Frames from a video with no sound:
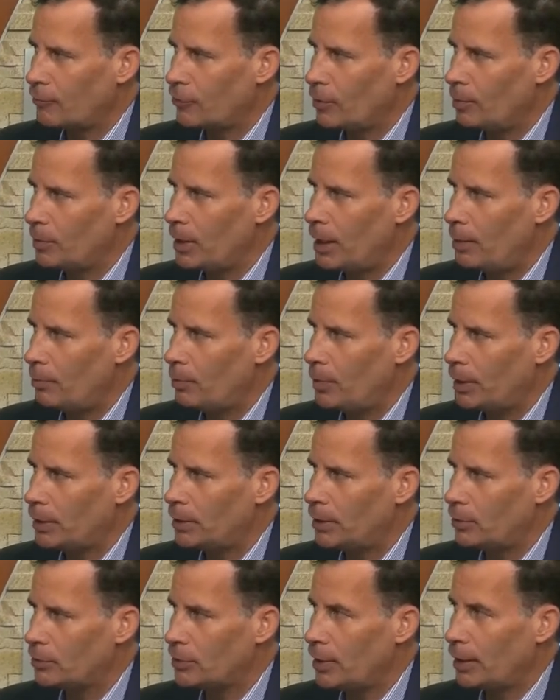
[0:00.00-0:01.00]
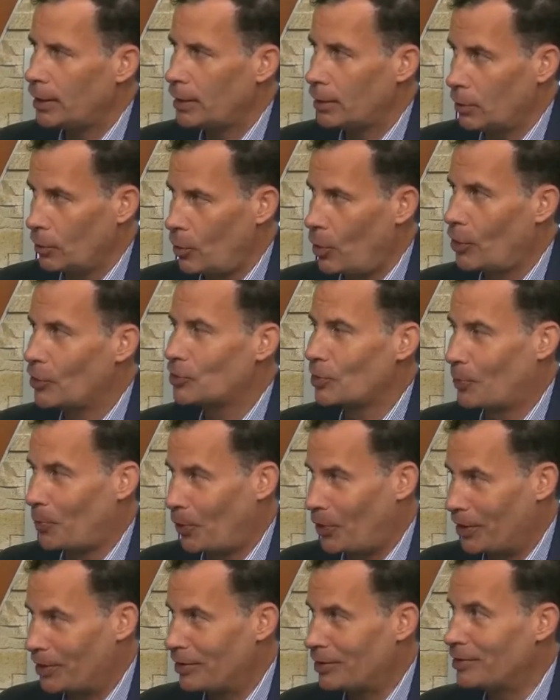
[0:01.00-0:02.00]
from them, but they're taking a large
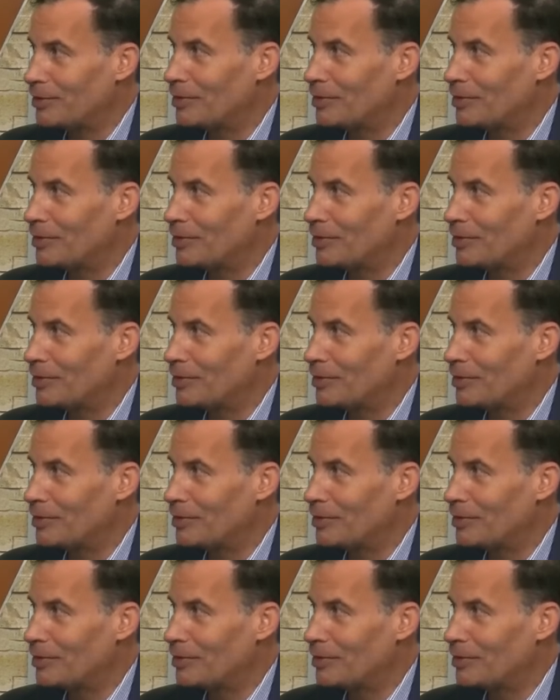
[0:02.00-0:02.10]
part of